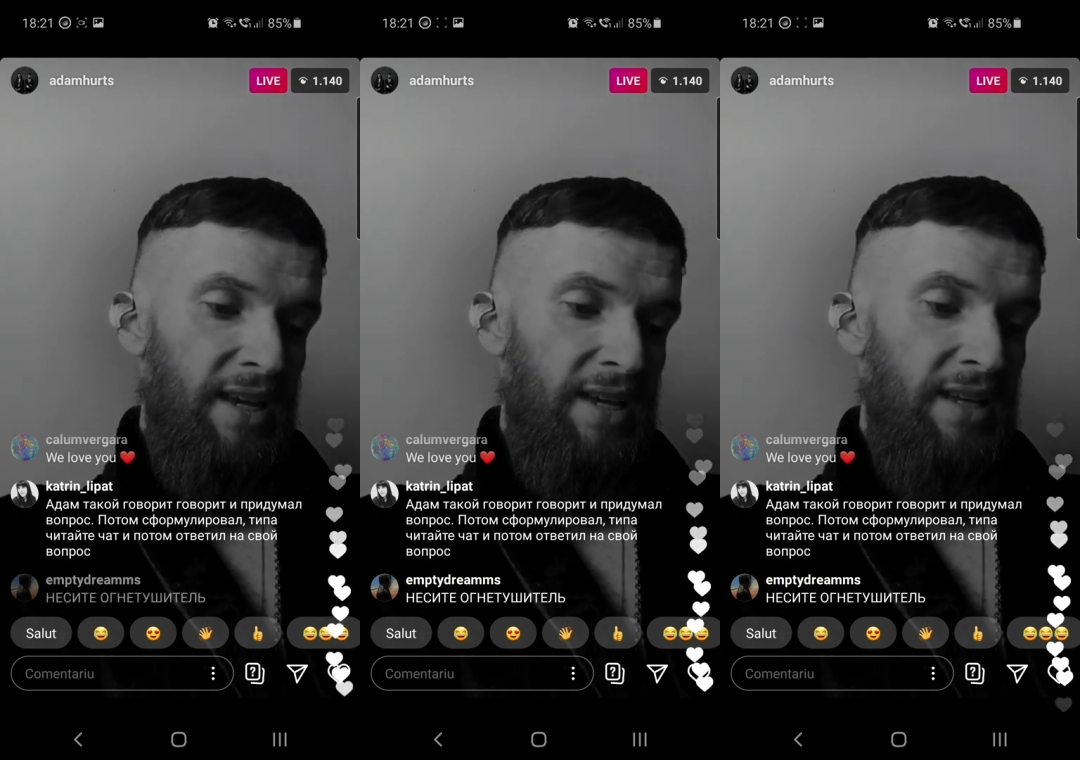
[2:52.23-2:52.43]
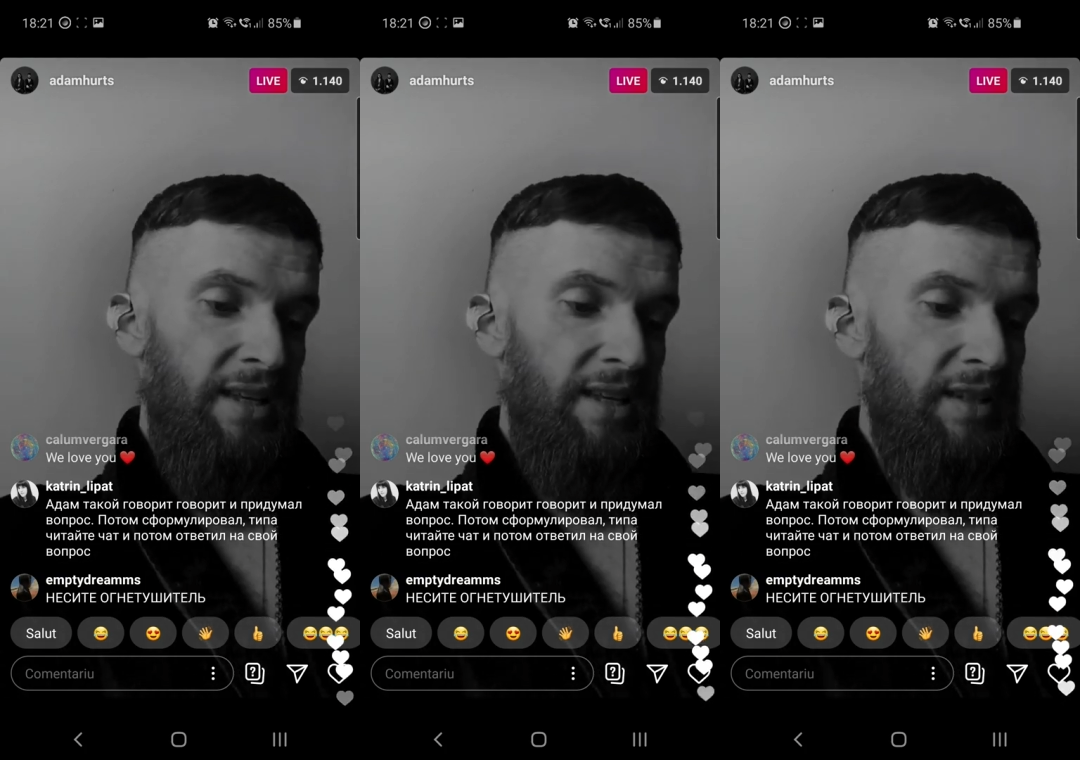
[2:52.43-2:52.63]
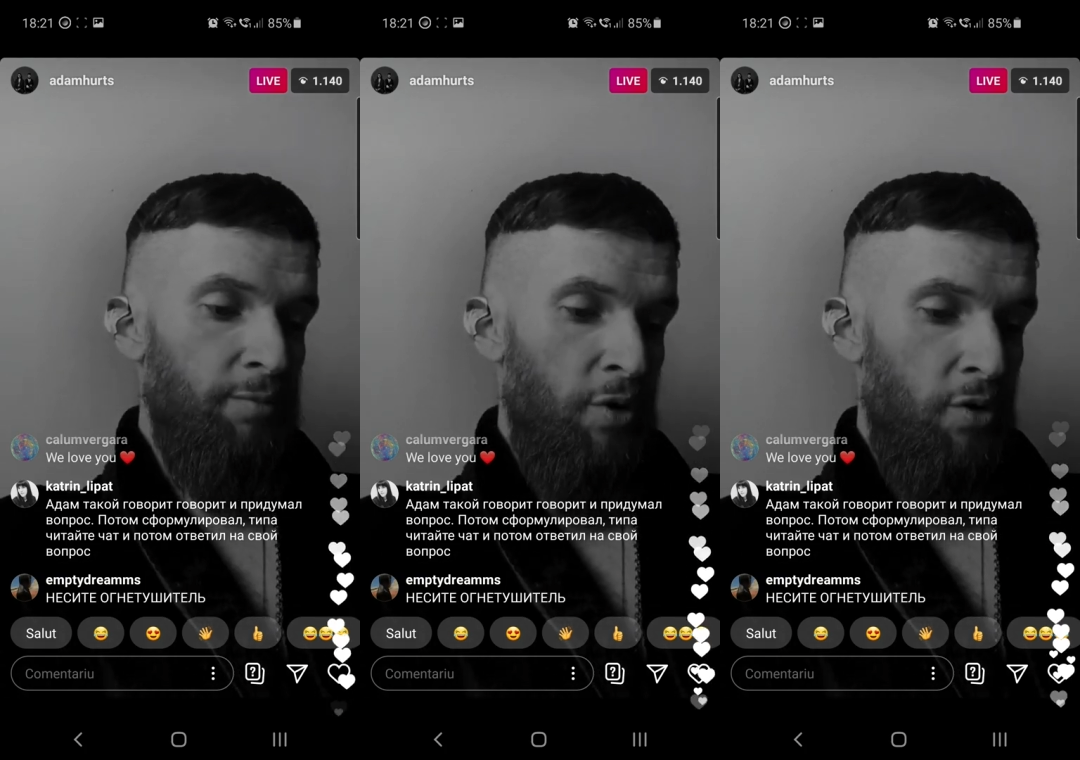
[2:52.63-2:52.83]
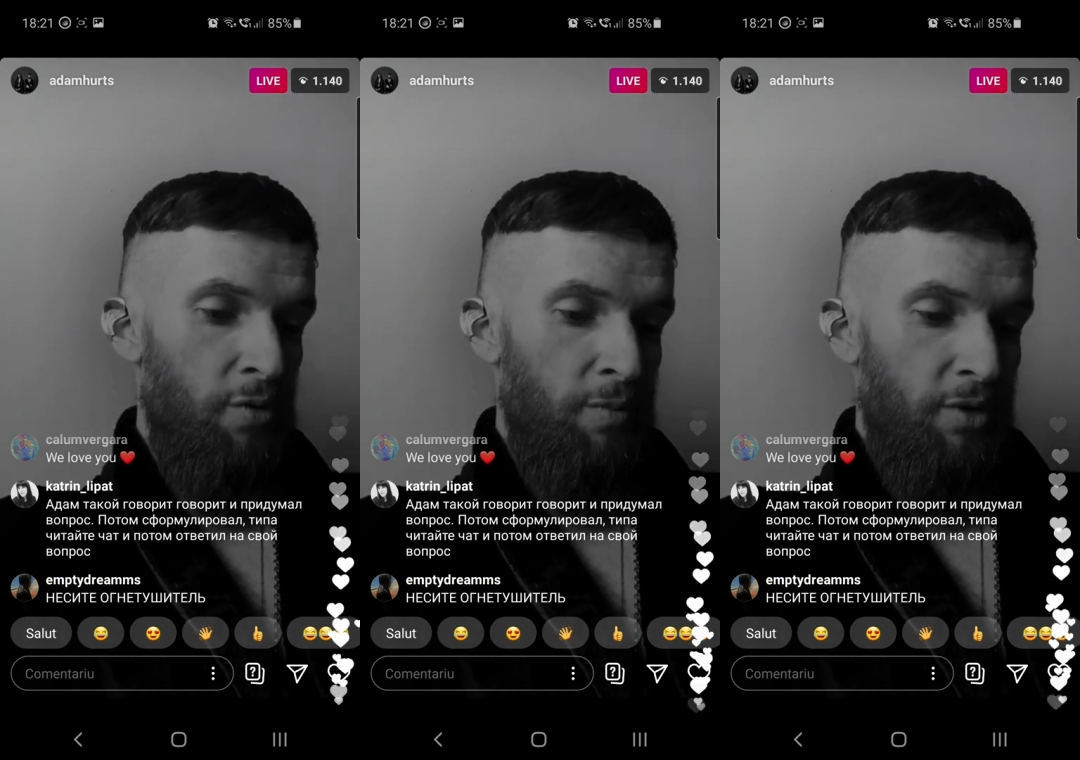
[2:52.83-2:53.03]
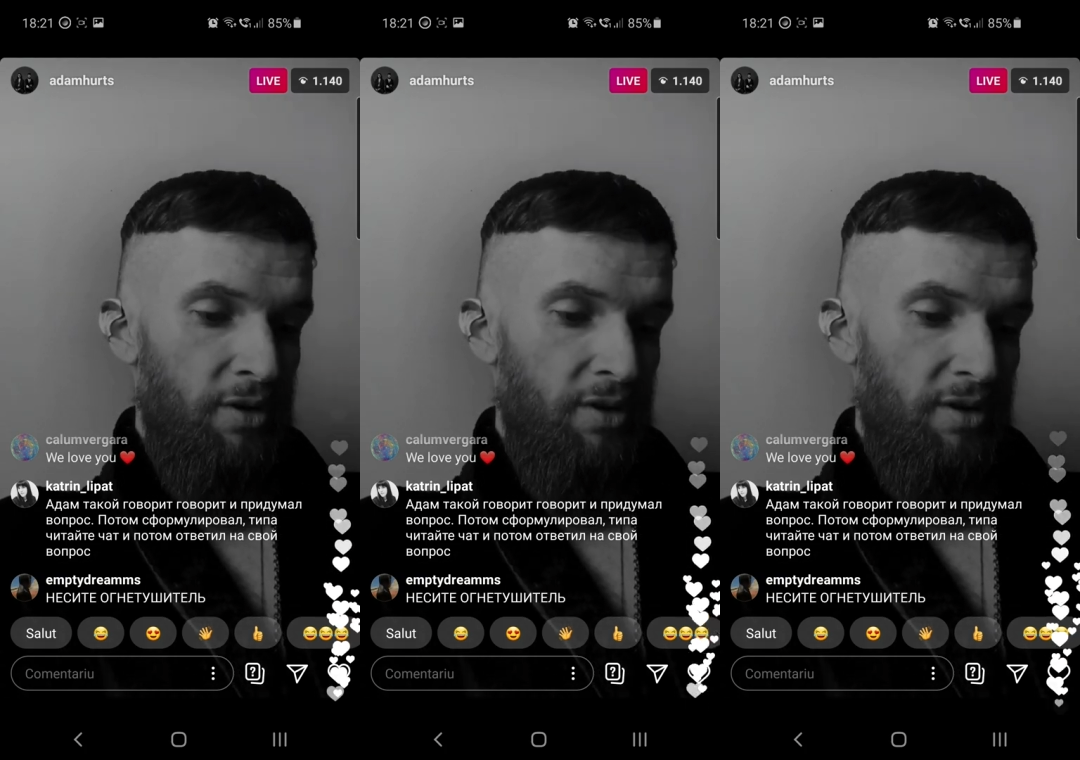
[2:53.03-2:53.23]
And in this
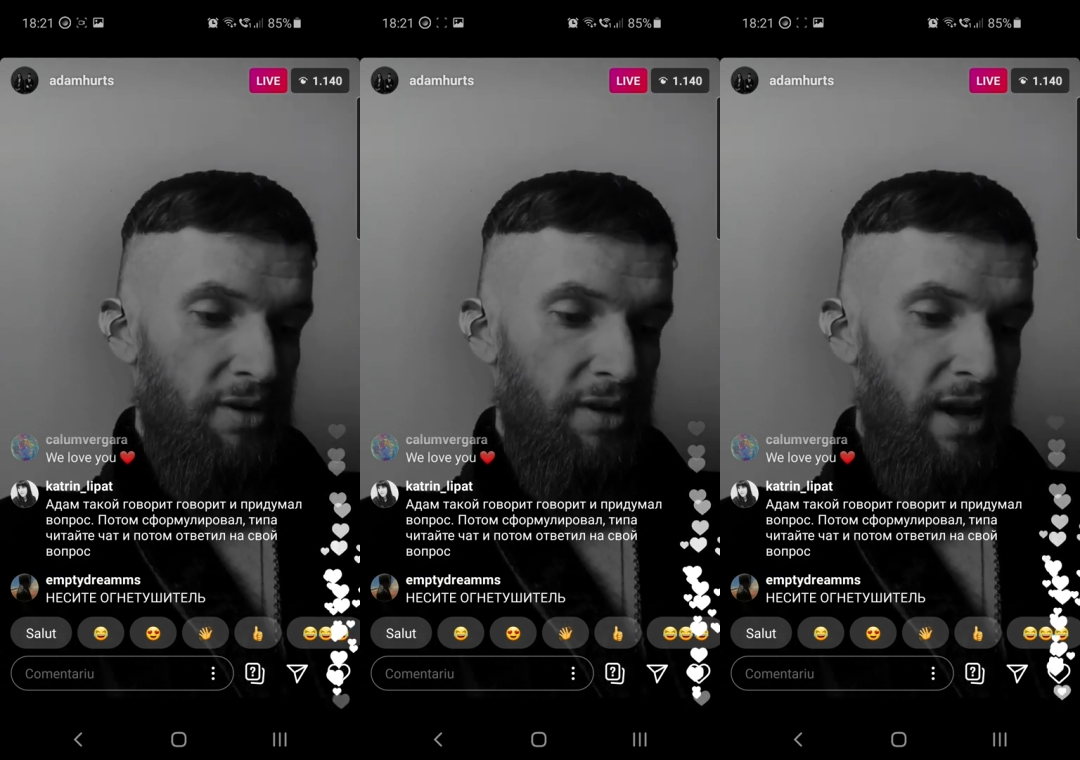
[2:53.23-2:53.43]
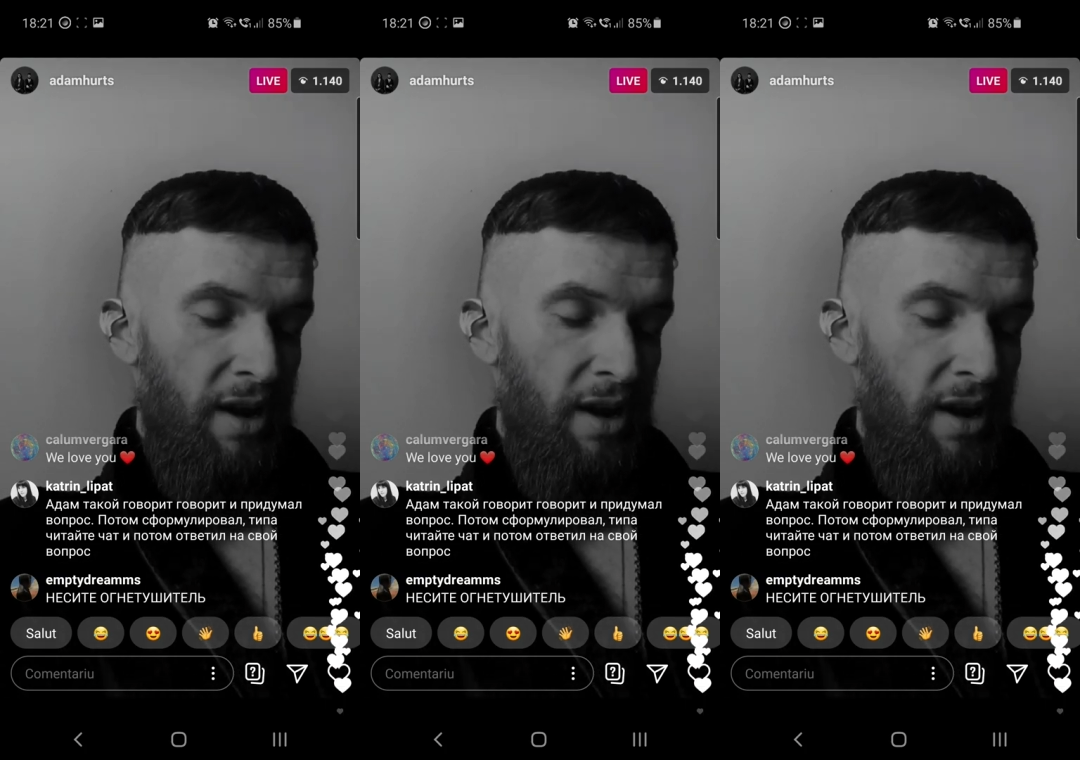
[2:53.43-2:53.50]
moment,